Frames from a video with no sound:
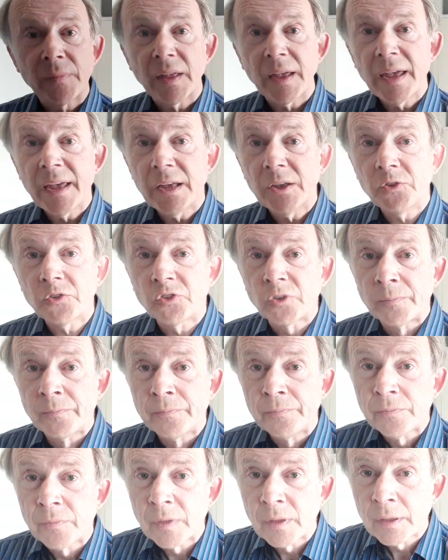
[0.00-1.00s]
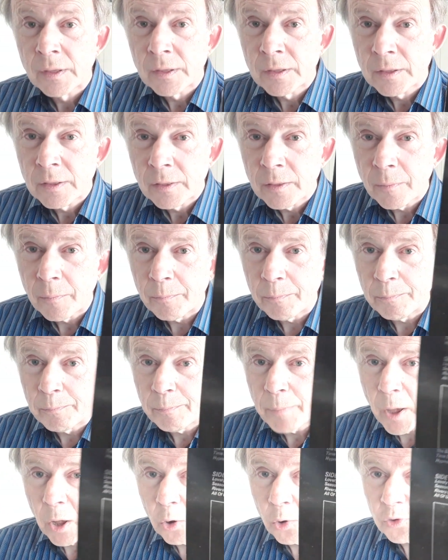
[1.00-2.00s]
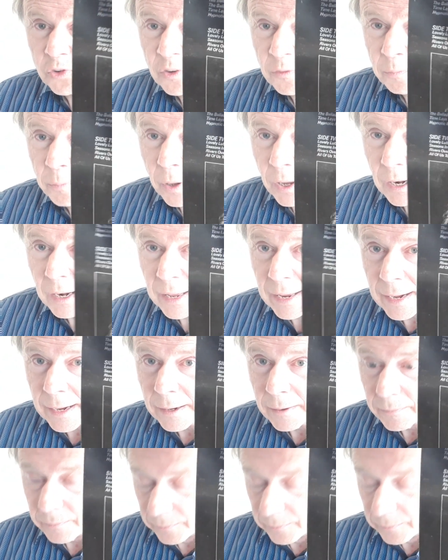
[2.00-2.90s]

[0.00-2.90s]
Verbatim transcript: is Bells of Berlin.